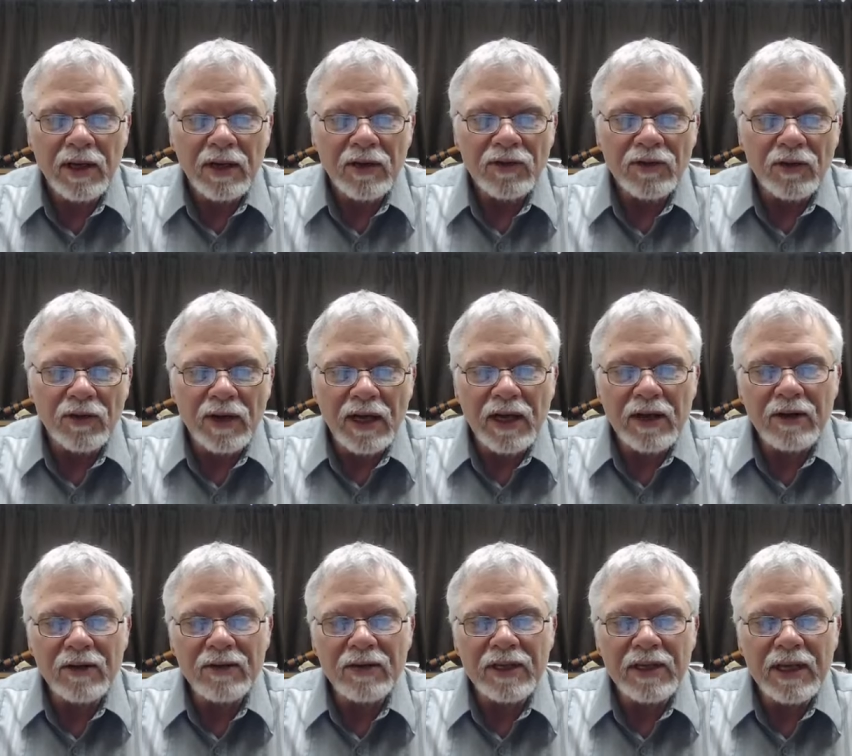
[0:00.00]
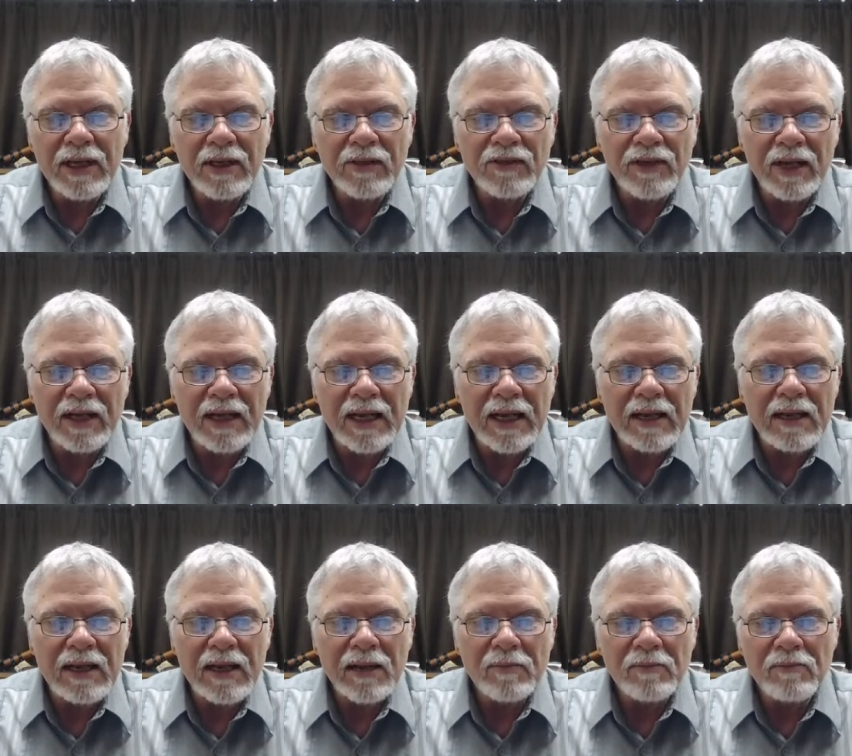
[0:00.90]
So not only is it
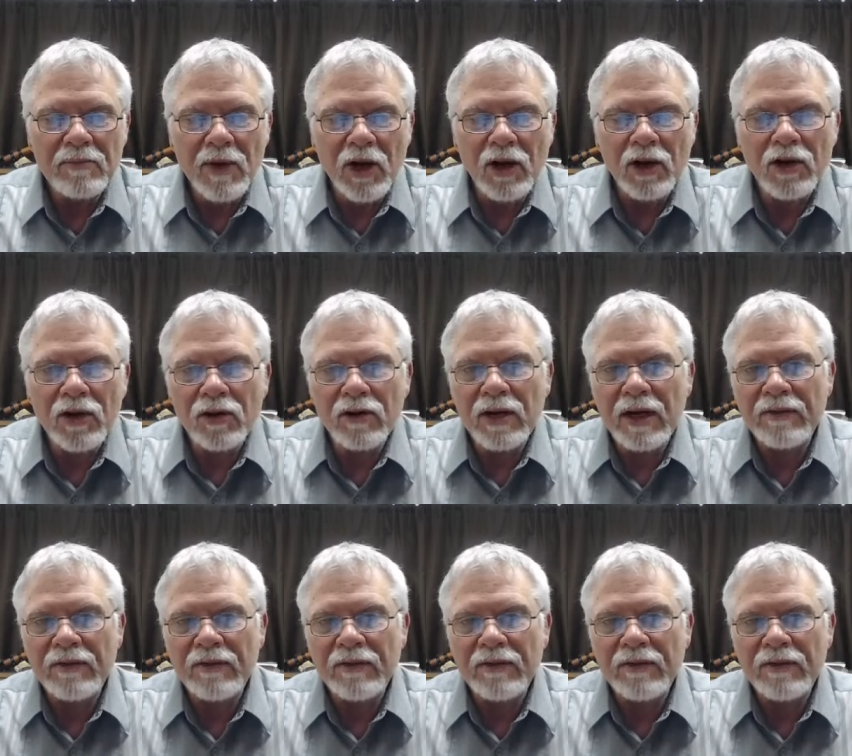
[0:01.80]
a marker